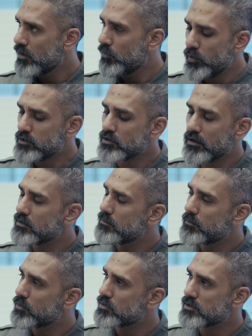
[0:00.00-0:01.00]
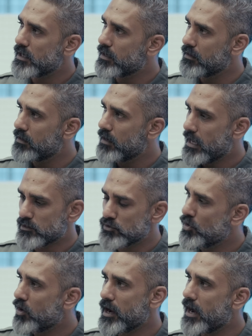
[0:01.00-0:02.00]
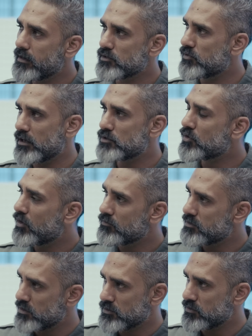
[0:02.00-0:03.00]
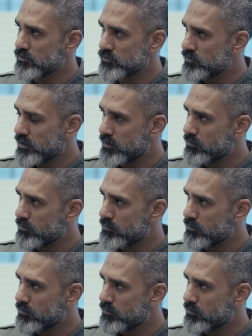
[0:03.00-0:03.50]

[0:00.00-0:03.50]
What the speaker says: Which other motorcycle has not had a strange conversation associated